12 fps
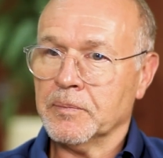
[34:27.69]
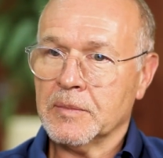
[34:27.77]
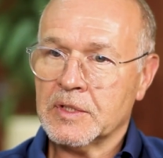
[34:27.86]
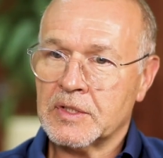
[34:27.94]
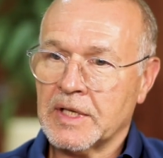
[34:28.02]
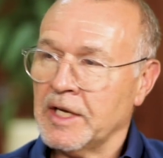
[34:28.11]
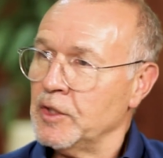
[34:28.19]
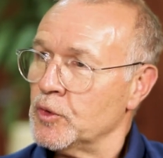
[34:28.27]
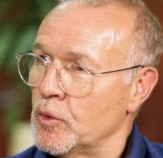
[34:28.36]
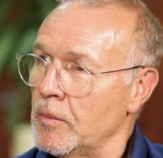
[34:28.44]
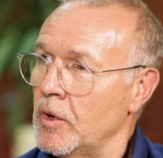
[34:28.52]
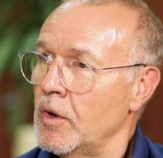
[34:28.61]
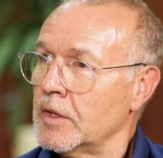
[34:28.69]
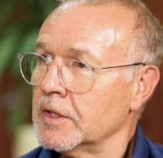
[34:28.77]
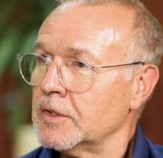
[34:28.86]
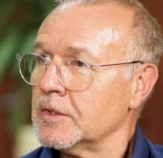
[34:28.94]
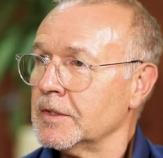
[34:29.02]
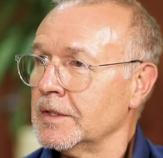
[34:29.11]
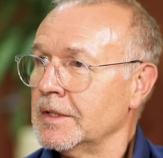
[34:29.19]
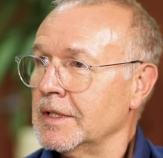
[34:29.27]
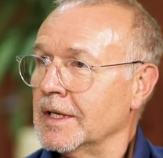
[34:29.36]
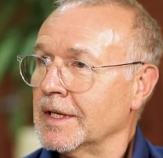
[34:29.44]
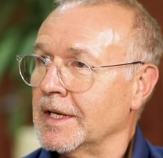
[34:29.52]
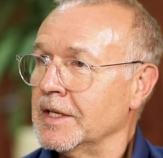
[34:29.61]
stage or market
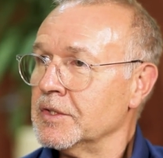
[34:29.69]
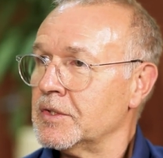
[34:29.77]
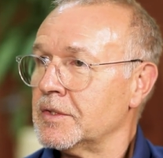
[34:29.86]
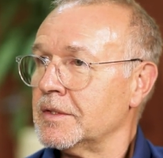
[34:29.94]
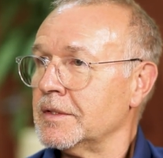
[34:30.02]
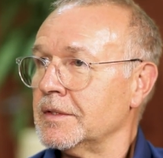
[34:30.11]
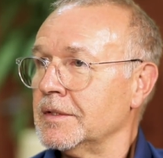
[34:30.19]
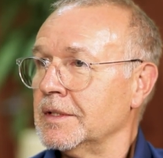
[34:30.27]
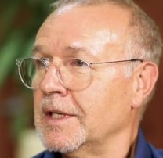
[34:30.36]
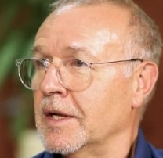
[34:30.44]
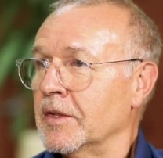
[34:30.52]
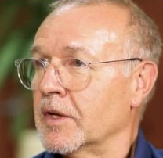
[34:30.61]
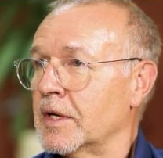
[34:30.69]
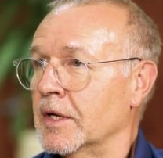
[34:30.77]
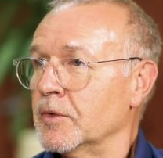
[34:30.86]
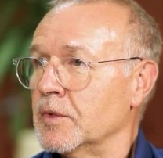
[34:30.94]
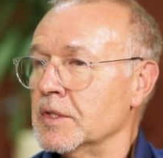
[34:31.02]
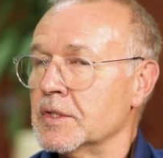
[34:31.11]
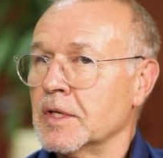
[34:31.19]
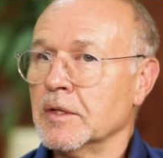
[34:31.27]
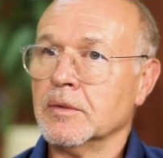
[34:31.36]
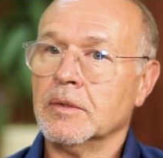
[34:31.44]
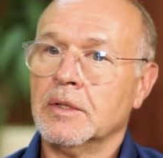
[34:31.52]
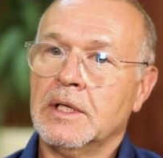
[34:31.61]
against other countries.
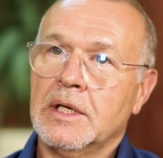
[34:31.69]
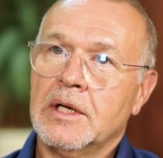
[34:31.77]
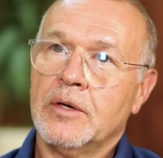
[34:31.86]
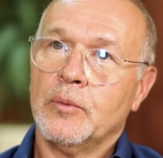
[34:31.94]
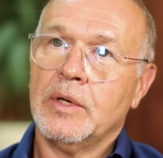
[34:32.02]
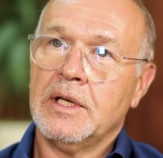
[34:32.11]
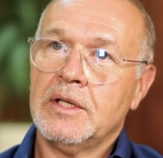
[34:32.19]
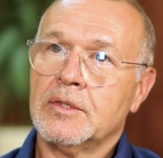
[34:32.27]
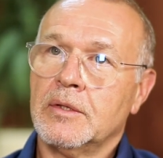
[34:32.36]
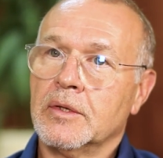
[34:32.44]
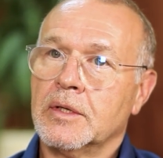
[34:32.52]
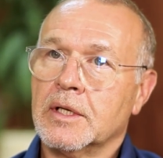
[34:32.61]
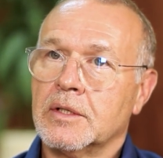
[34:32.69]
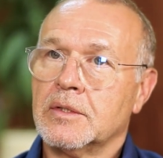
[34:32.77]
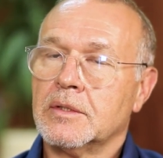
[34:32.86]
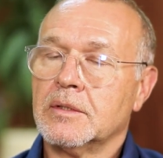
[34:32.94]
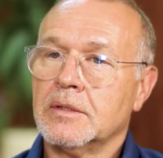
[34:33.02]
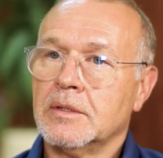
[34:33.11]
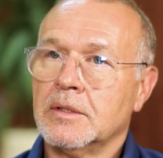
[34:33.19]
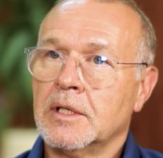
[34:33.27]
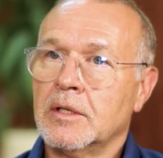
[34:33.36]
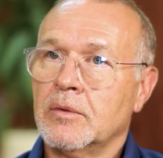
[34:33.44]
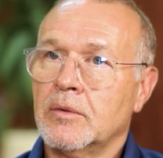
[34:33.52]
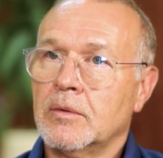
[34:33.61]
So we need to look at, you
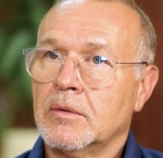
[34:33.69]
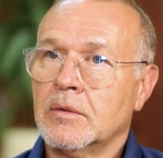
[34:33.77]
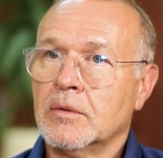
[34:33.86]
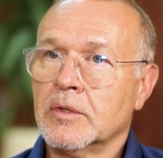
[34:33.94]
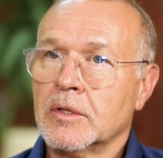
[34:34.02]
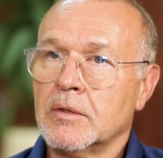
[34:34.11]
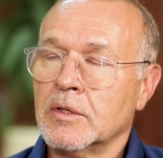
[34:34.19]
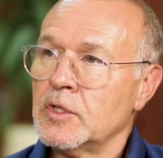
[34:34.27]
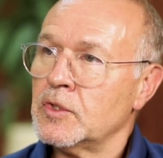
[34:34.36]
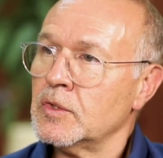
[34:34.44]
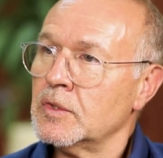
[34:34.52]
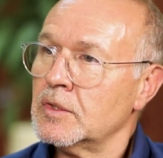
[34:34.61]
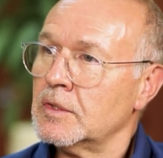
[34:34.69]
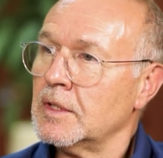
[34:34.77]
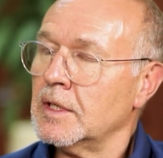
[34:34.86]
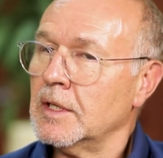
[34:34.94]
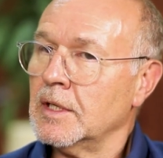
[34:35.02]
know, all the conditions.